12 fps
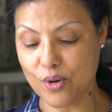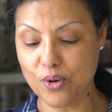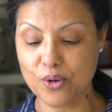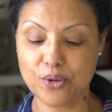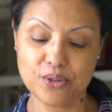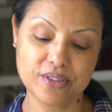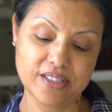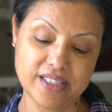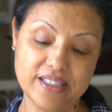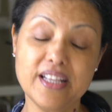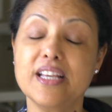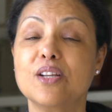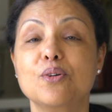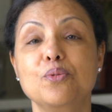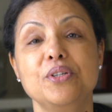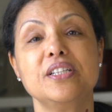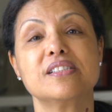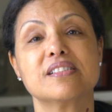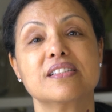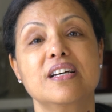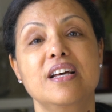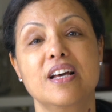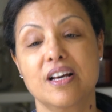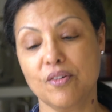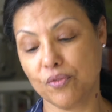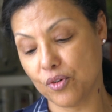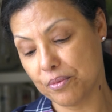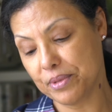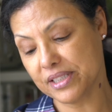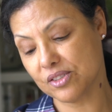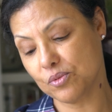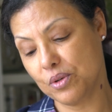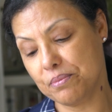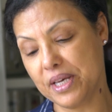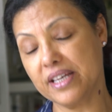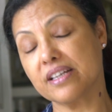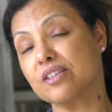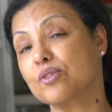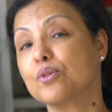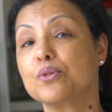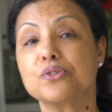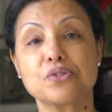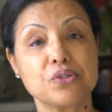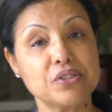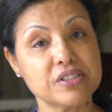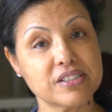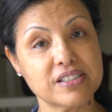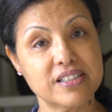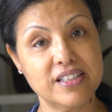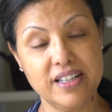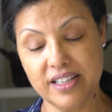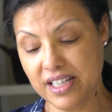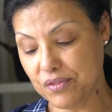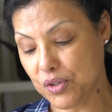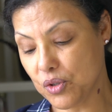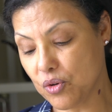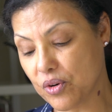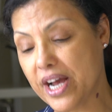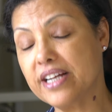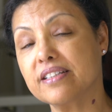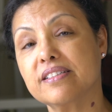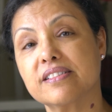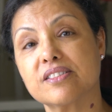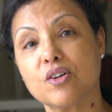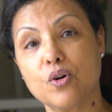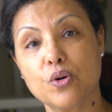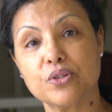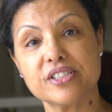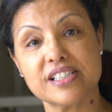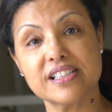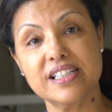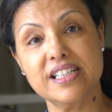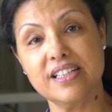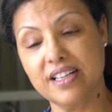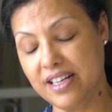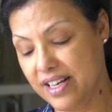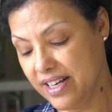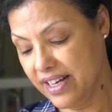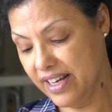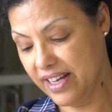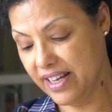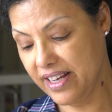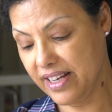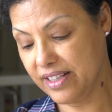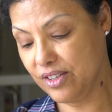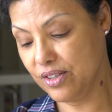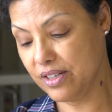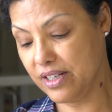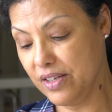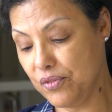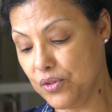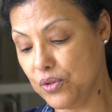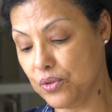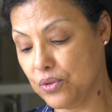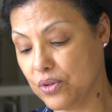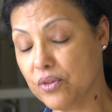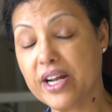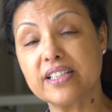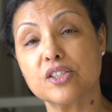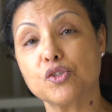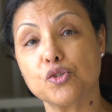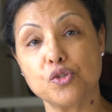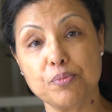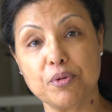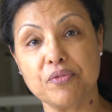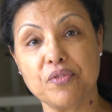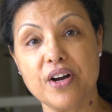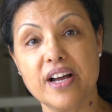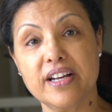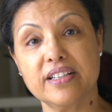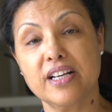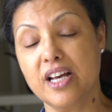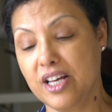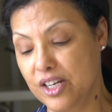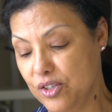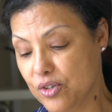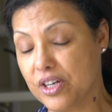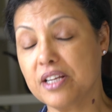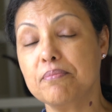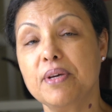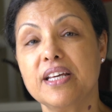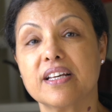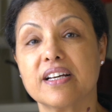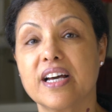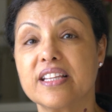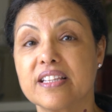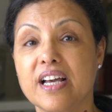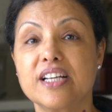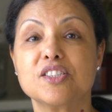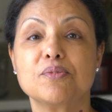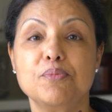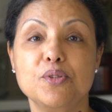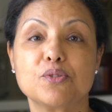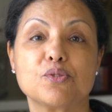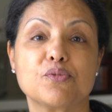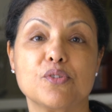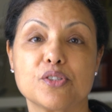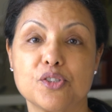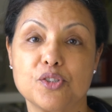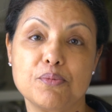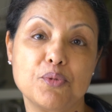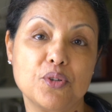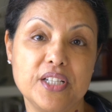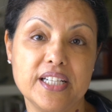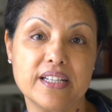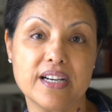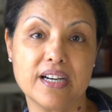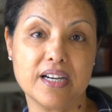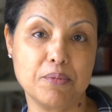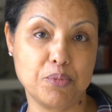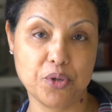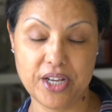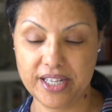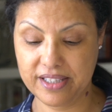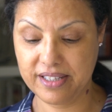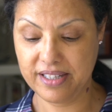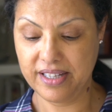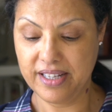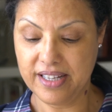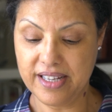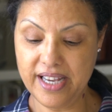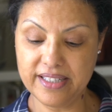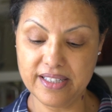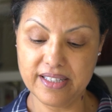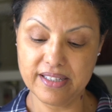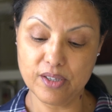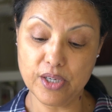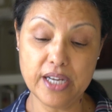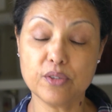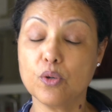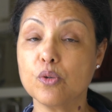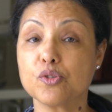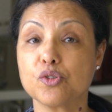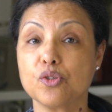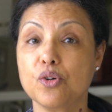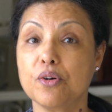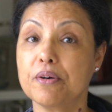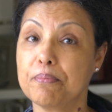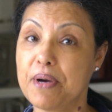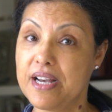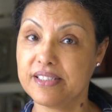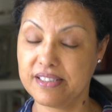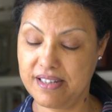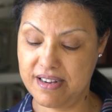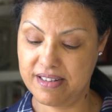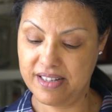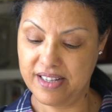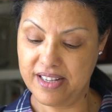or the yellow wheat. From it we make the couscous. If you grind it coarsely, and if you grind it super fine, you can make a nice beautiful semolina bread, and also a pasta.